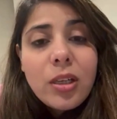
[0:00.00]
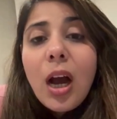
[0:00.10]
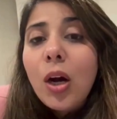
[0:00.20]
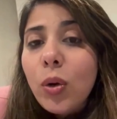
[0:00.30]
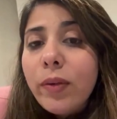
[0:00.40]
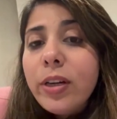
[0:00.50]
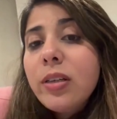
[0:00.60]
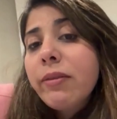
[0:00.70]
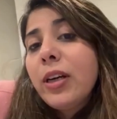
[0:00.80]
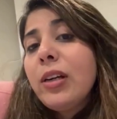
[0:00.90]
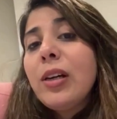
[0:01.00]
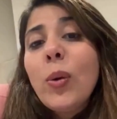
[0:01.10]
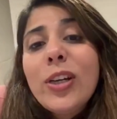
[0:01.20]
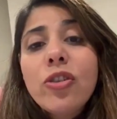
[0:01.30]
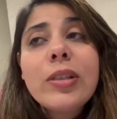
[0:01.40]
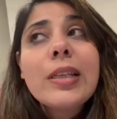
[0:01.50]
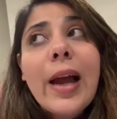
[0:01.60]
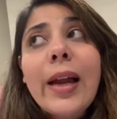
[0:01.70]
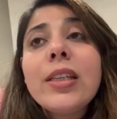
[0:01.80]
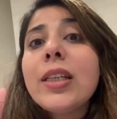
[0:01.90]
However, difficult questions
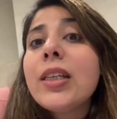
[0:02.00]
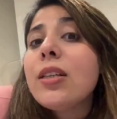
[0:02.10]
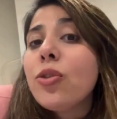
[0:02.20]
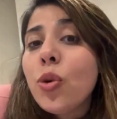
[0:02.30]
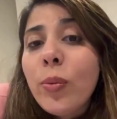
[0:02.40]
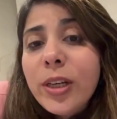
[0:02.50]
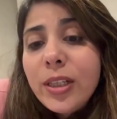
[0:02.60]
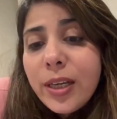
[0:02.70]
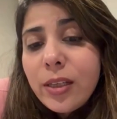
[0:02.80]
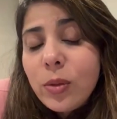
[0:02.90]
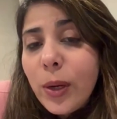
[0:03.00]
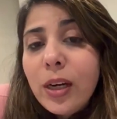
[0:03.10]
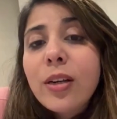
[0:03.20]
can take 2 minutes as well.